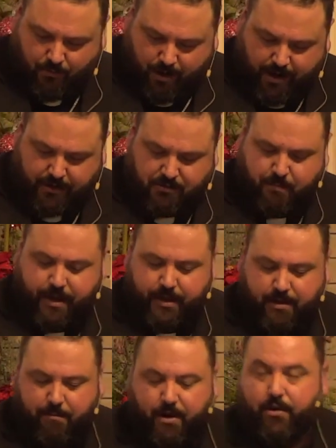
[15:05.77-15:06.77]
wise
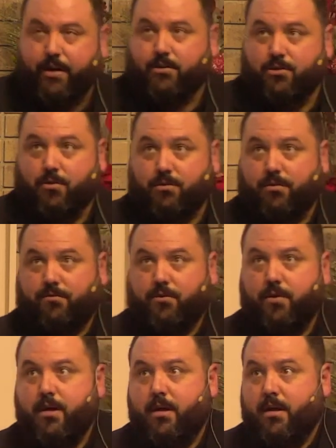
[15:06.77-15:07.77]
men and Mary and Joseph,
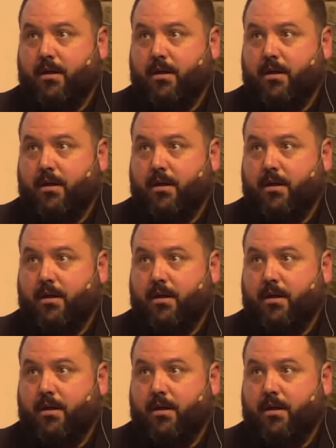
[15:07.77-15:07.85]
who